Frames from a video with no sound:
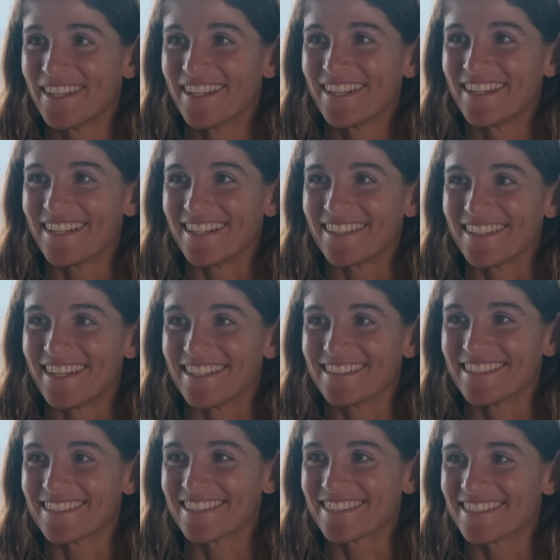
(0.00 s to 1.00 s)
Yeah. Like
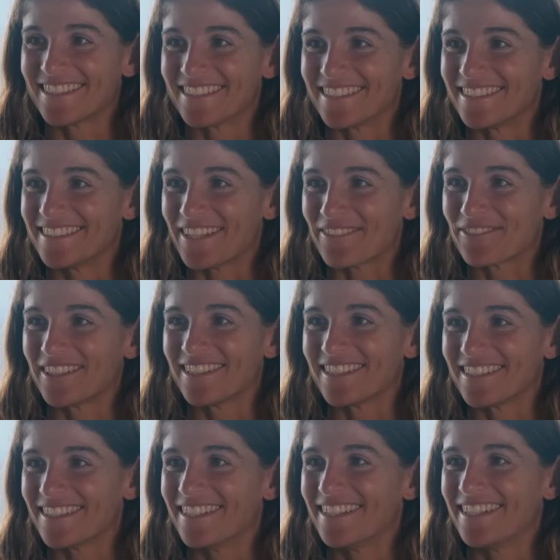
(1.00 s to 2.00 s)
this is definitely
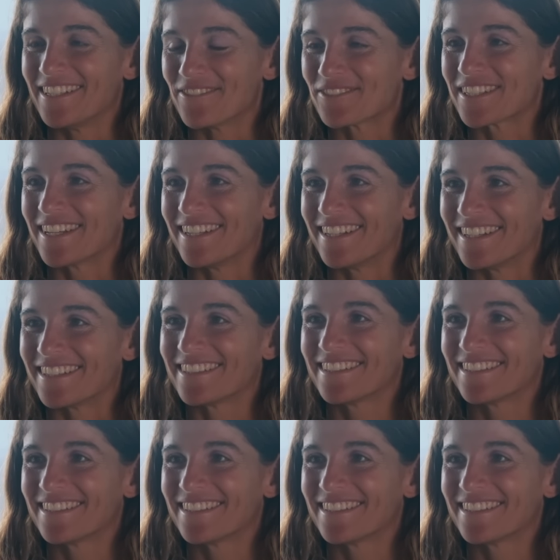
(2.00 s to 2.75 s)
the elite of sailing.